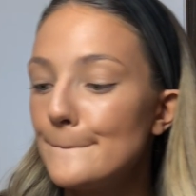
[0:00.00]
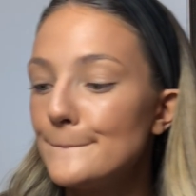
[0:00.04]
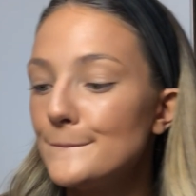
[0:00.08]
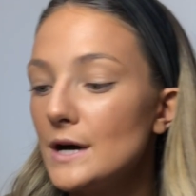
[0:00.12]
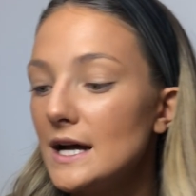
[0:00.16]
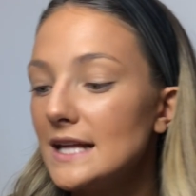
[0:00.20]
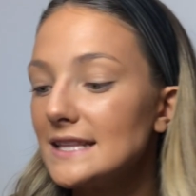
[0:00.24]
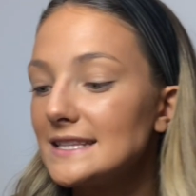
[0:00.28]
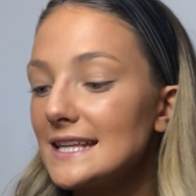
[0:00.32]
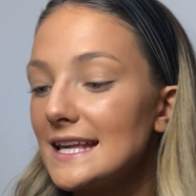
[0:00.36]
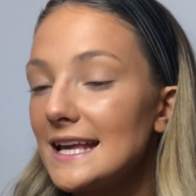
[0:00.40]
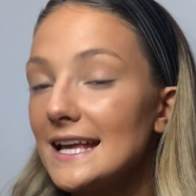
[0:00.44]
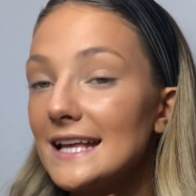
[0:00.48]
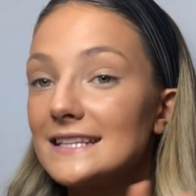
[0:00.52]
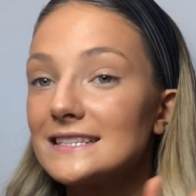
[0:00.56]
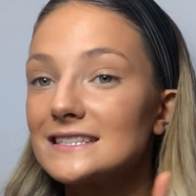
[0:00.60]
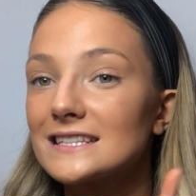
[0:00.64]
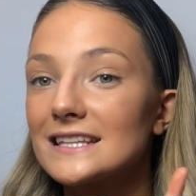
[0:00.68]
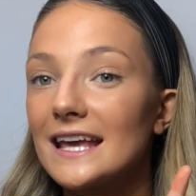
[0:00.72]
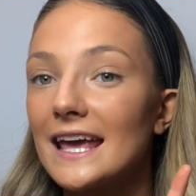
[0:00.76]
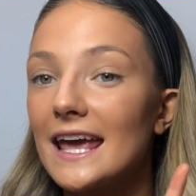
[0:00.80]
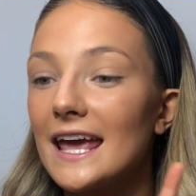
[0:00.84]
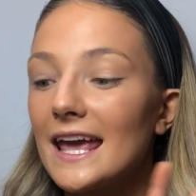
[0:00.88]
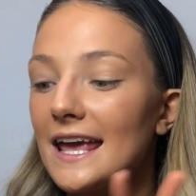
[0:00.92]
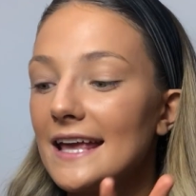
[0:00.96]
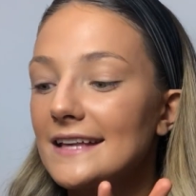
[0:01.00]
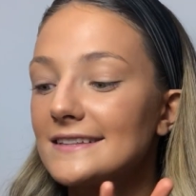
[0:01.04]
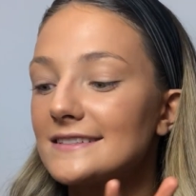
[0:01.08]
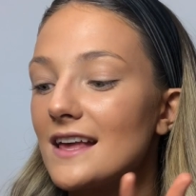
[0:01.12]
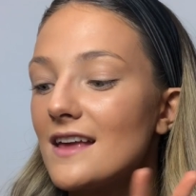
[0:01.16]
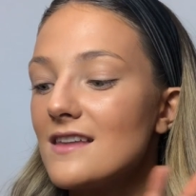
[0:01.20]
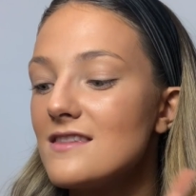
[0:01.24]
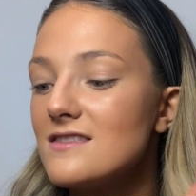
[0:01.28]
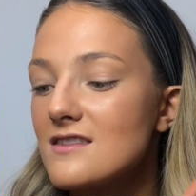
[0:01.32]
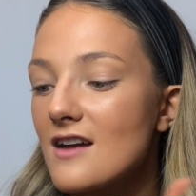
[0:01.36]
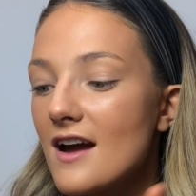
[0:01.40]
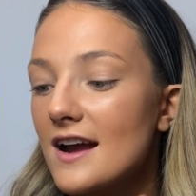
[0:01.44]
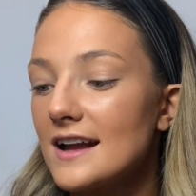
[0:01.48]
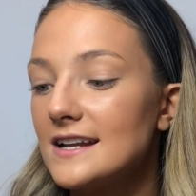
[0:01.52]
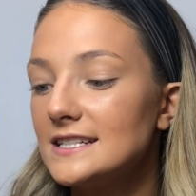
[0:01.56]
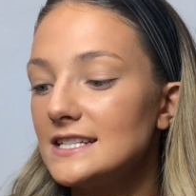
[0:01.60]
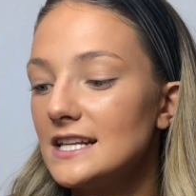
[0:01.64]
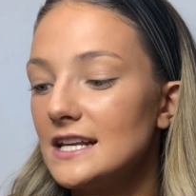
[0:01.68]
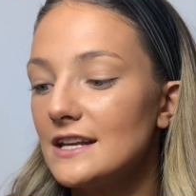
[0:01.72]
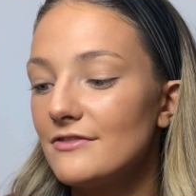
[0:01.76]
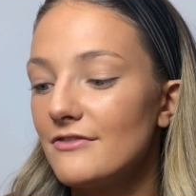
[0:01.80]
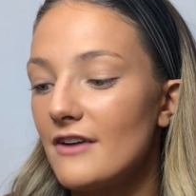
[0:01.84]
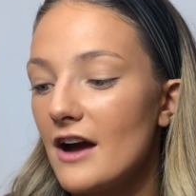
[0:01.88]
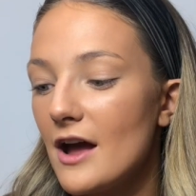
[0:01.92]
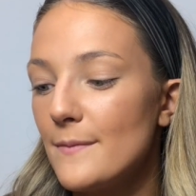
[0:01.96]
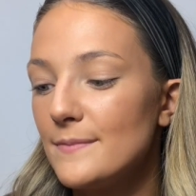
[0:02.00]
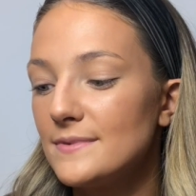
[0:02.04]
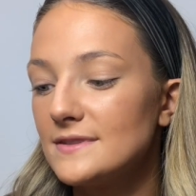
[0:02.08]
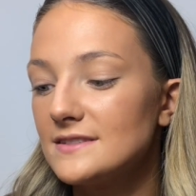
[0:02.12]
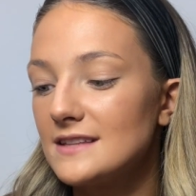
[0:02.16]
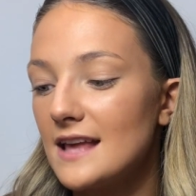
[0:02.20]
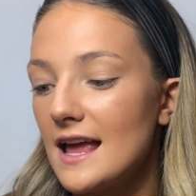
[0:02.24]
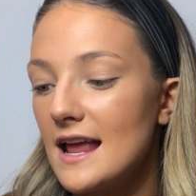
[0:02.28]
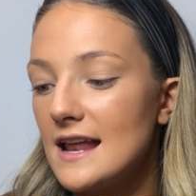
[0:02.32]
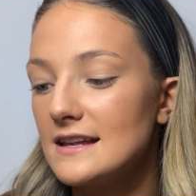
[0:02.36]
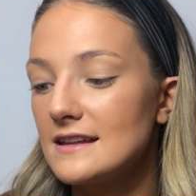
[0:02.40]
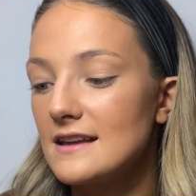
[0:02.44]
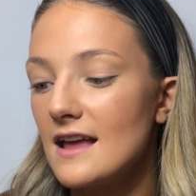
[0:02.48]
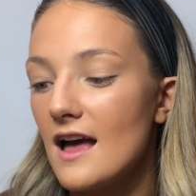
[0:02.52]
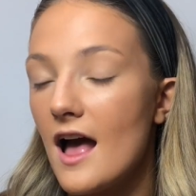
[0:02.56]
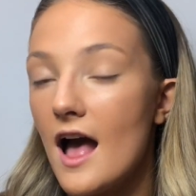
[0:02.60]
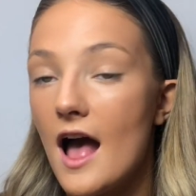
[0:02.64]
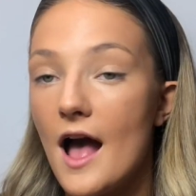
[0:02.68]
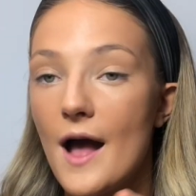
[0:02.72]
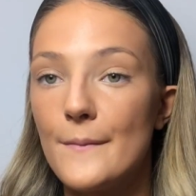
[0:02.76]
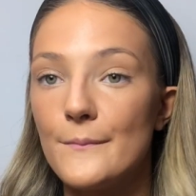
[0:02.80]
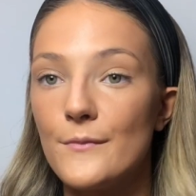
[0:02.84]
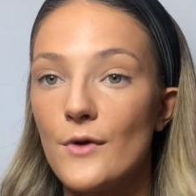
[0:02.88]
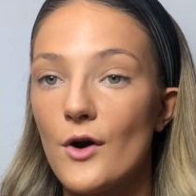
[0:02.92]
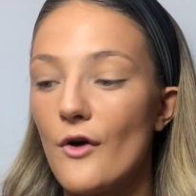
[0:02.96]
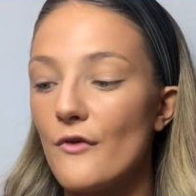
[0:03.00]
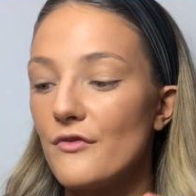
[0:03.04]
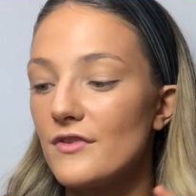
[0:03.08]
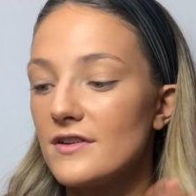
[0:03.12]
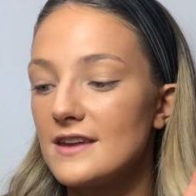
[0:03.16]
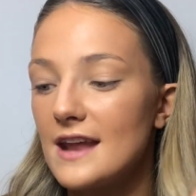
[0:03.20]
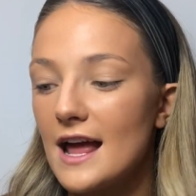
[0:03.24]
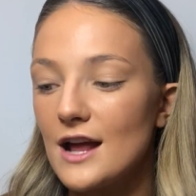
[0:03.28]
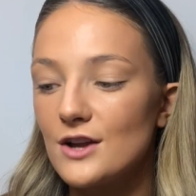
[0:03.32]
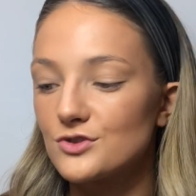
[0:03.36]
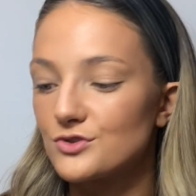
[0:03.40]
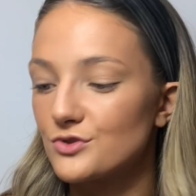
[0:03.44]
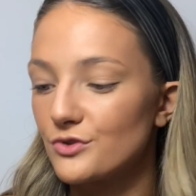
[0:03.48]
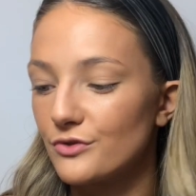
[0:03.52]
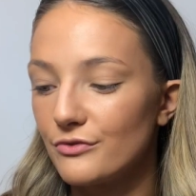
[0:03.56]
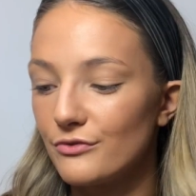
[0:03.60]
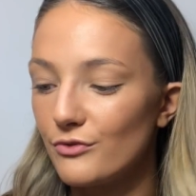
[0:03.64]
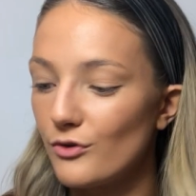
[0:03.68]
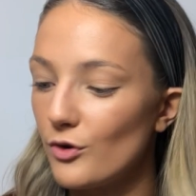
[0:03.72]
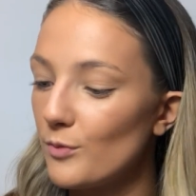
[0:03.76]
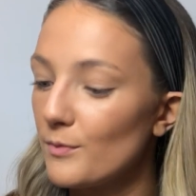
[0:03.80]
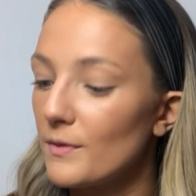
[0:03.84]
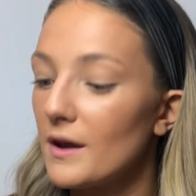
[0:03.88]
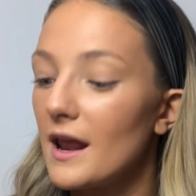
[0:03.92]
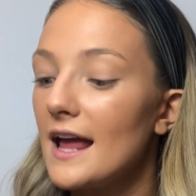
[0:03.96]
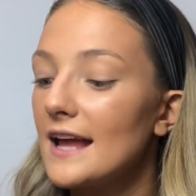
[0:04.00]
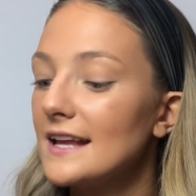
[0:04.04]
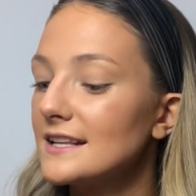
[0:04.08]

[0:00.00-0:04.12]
But it is 95% of a natural formula.